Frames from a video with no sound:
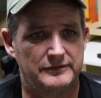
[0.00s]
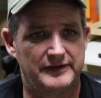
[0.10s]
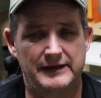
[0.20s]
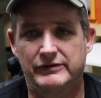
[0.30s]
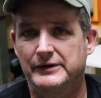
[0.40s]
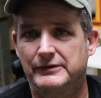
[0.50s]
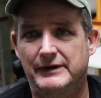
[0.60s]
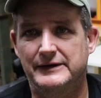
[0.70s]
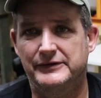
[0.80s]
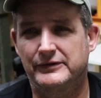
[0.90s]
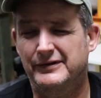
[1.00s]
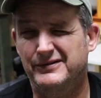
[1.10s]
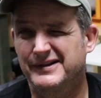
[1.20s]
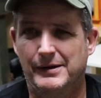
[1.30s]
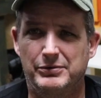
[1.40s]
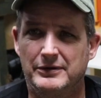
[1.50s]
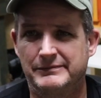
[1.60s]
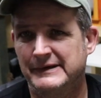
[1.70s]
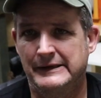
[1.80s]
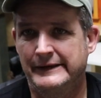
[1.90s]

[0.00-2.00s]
500 rounds or so, a couple